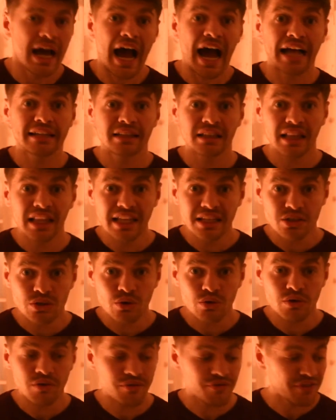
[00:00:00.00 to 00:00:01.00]
and
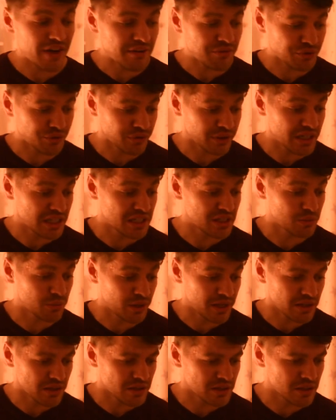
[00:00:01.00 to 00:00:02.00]
little feathery
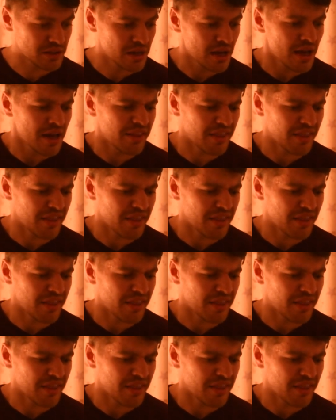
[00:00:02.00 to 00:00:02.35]
sweets